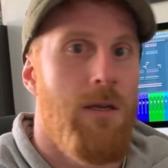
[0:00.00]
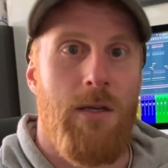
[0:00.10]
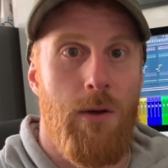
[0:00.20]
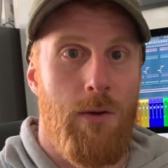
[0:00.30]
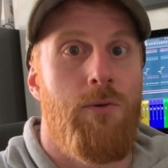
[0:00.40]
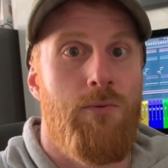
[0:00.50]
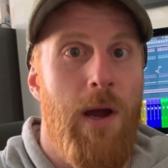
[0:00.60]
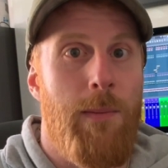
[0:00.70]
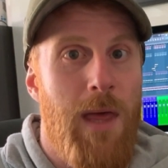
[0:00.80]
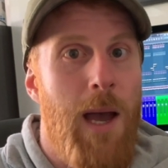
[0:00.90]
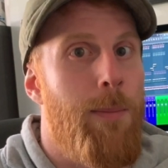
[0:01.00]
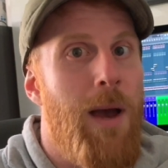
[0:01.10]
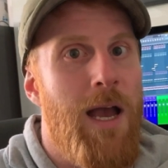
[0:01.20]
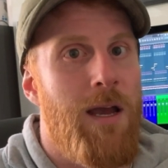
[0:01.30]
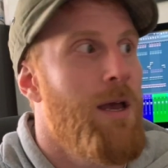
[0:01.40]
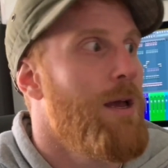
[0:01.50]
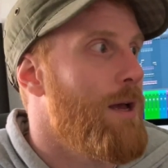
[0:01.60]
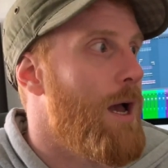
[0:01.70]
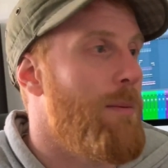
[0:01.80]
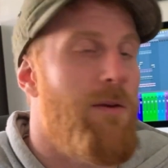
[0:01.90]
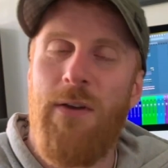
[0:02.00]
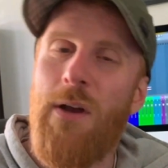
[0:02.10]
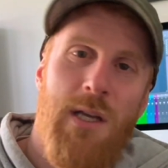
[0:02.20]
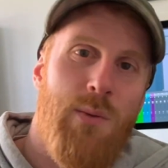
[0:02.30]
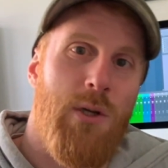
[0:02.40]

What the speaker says: So grab that pack. If you guys